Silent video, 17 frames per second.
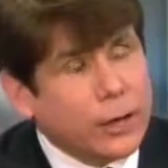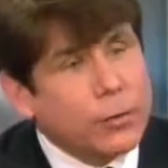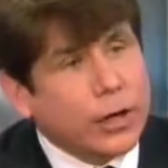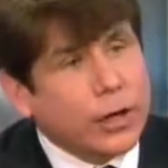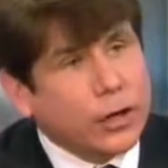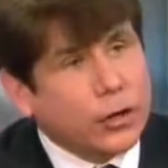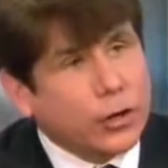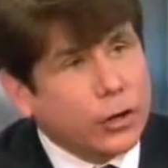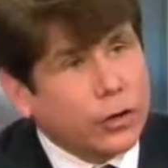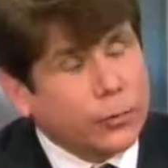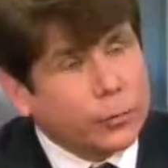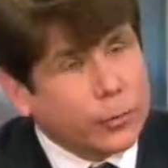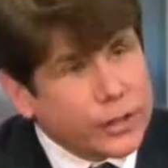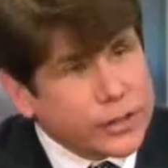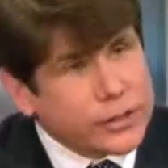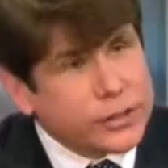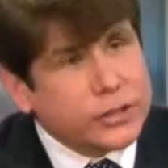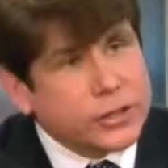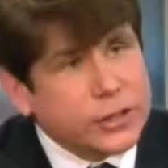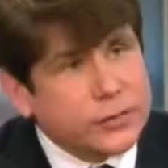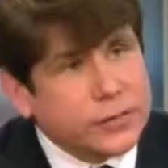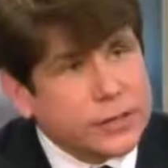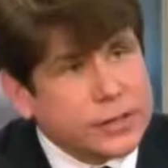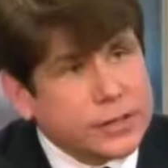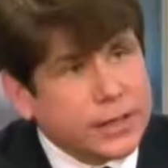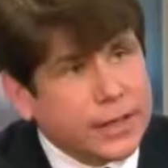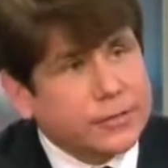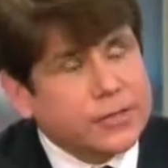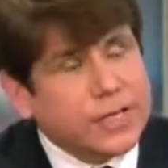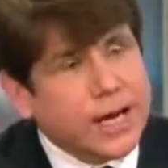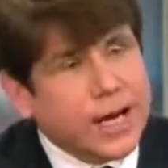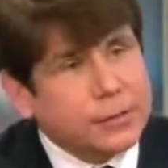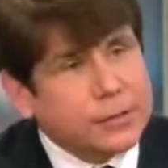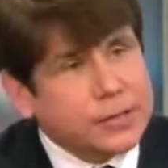I want to call the president's chief of staff,
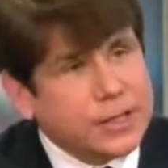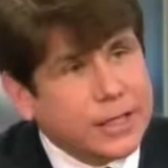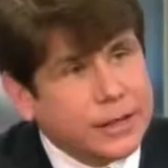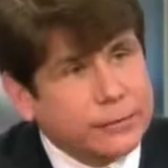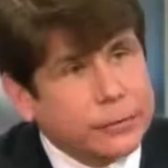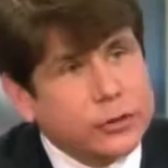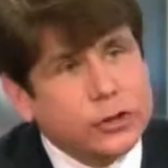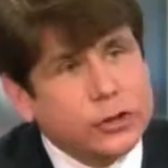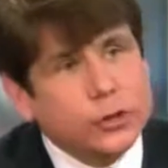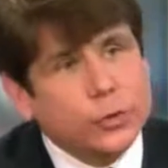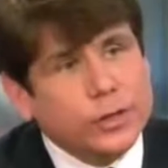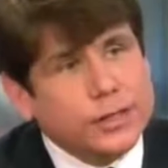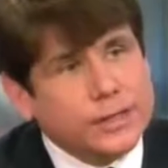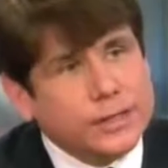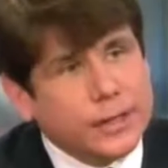top staffers, U.S.